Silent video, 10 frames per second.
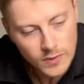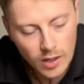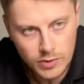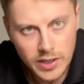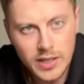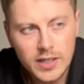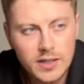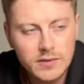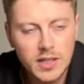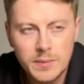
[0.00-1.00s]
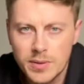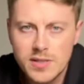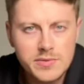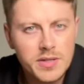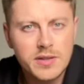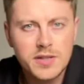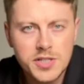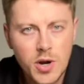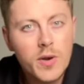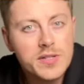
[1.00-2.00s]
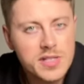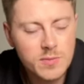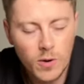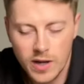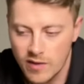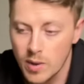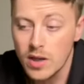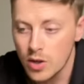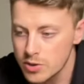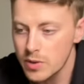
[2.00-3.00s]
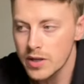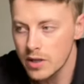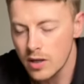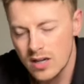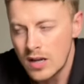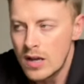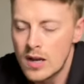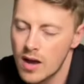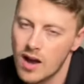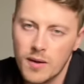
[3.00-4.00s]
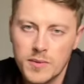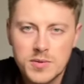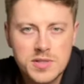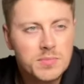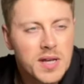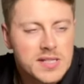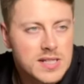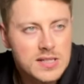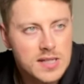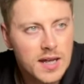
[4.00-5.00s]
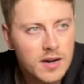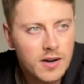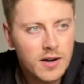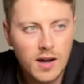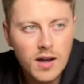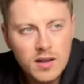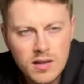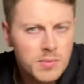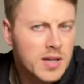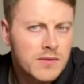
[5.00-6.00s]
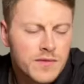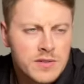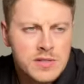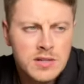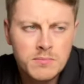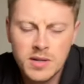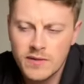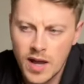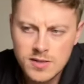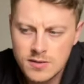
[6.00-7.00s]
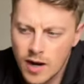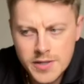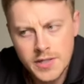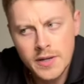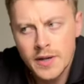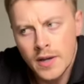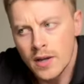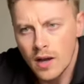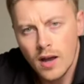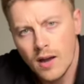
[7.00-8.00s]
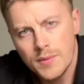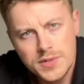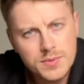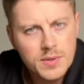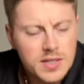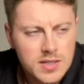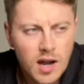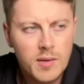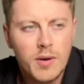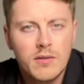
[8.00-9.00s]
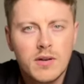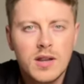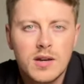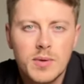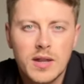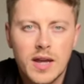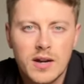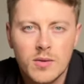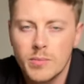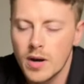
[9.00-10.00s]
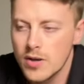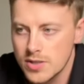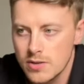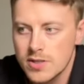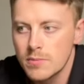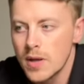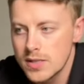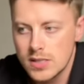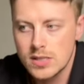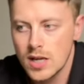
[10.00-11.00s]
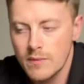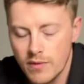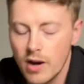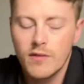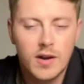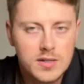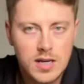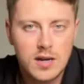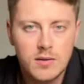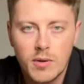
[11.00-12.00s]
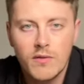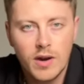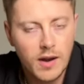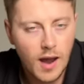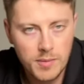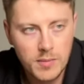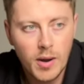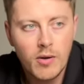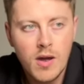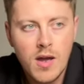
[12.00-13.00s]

Really, really pleased with the showings this morning. Everybody looked really good. Um, there were some placings that are uh, a little bit confusing, bit of a head scratcher um, which we can talk about a little bit later, but also some placings that I'm very, very excited about, very happy about.